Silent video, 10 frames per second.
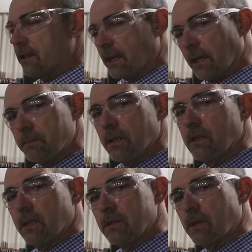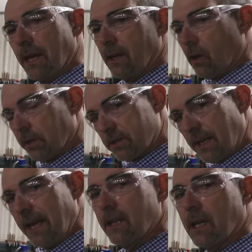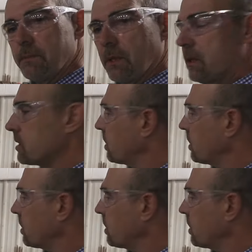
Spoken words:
that comes into this and all the sand that comes into this